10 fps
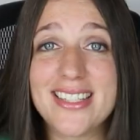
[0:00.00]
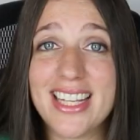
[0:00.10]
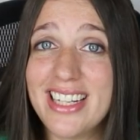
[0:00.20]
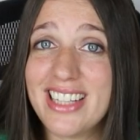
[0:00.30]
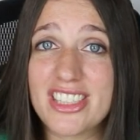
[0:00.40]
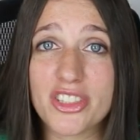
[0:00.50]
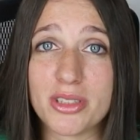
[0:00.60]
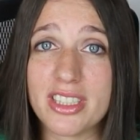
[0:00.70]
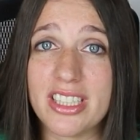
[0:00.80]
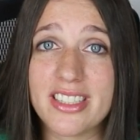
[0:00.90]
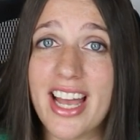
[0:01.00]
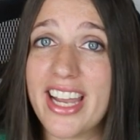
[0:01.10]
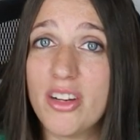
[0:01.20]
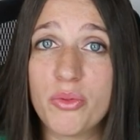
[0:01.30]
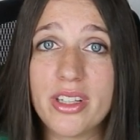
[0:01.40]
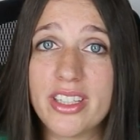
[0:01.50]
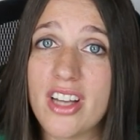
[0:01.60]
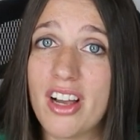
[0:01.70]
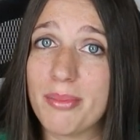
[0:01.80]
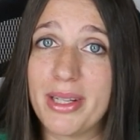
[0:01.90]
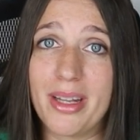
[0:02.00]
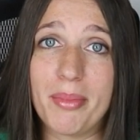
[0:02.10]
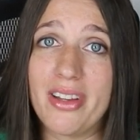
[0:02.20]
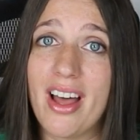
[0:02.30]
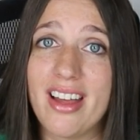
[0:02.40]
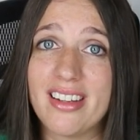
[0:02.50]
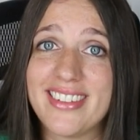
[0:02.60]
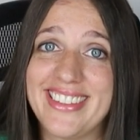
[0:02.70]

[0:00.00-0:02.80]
said I like gorillas. I can really talk about them a lot.